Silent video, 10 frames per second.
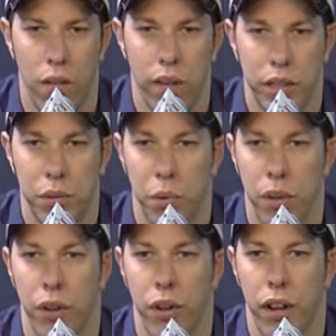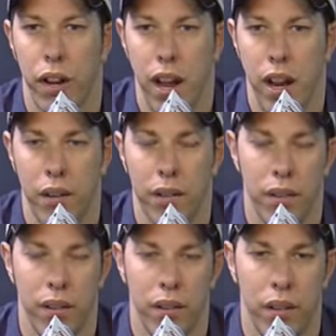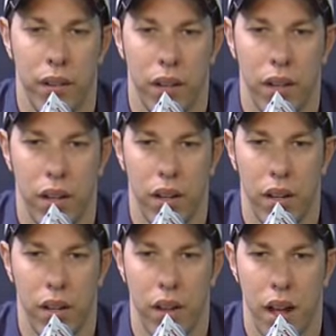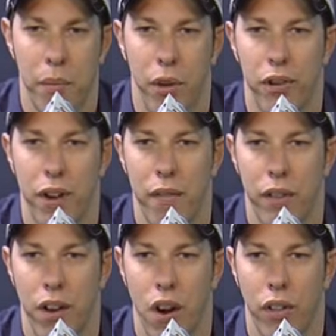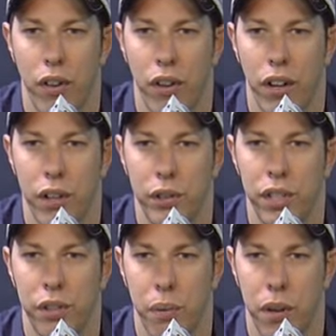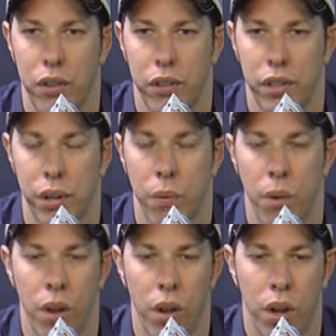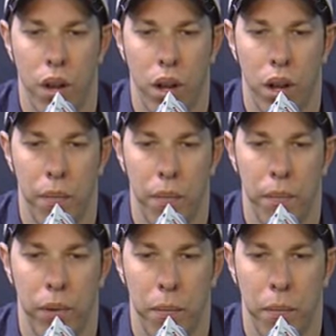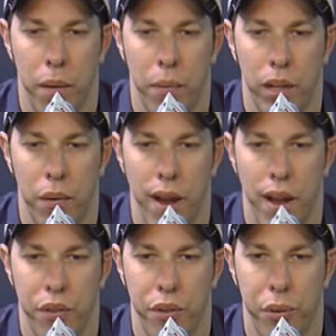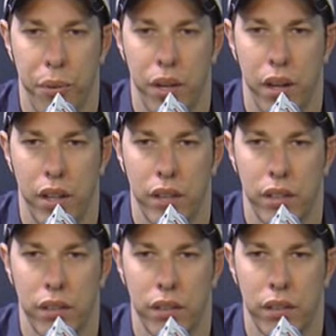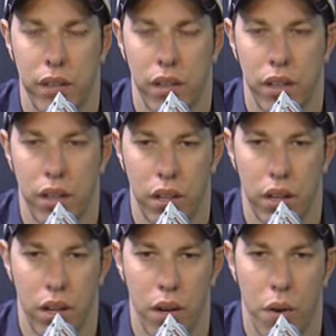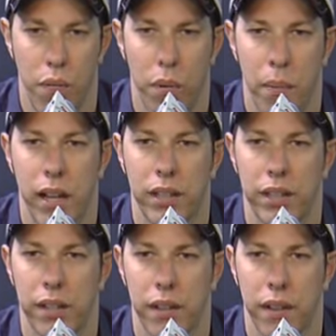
That's what they're good at, and I'm good at driving the car. They're good at those situations, so I'm going to let Roger do what he does and hope for the best.